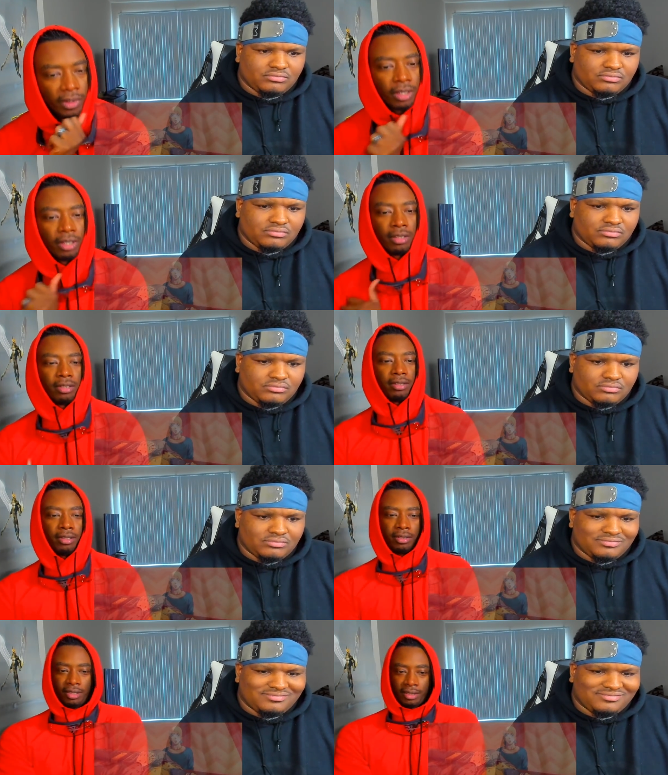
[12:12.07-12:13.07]

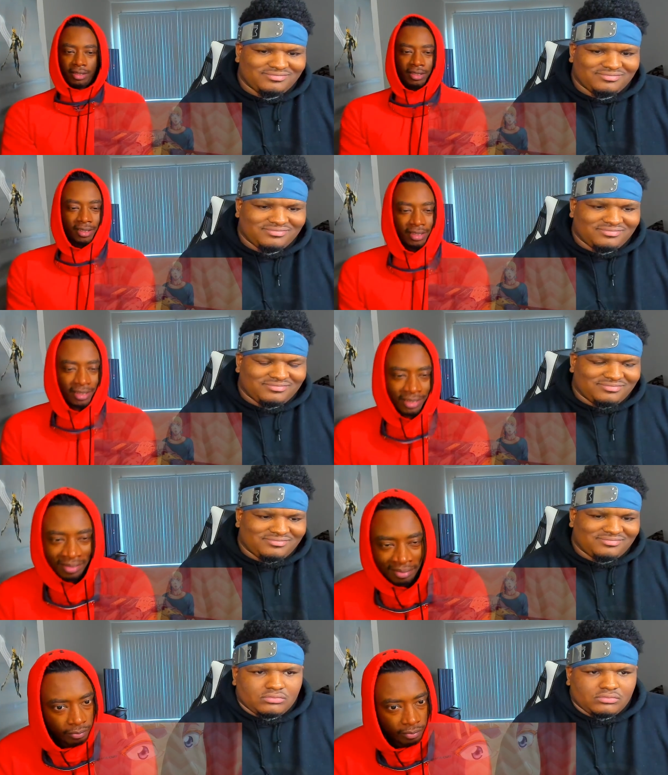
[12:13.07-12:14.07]
Speaker 1: that
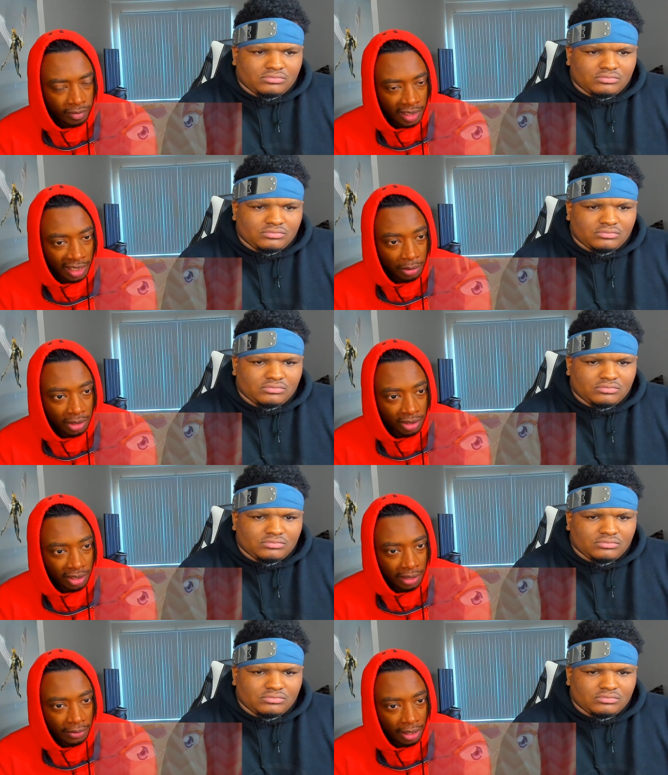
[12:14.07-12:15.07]
was a safe
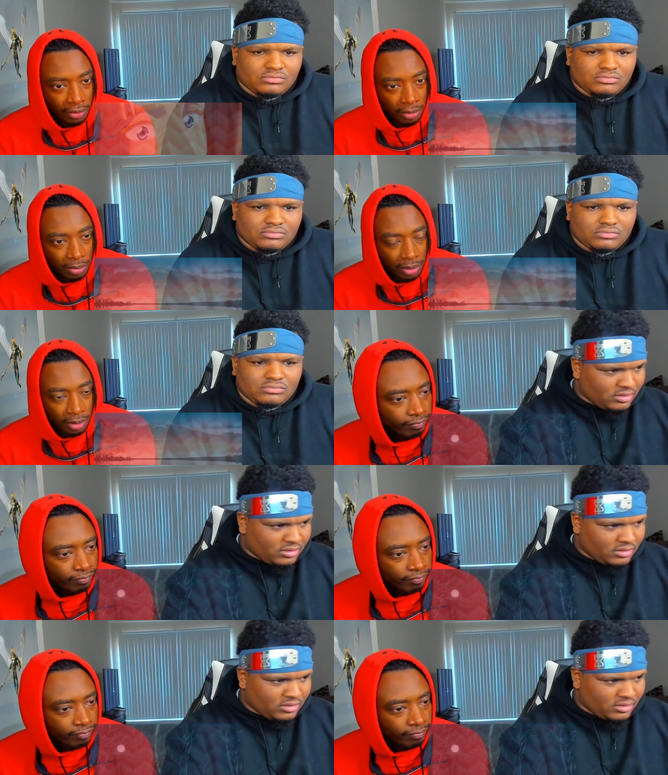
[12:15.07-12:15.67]
haven, bro.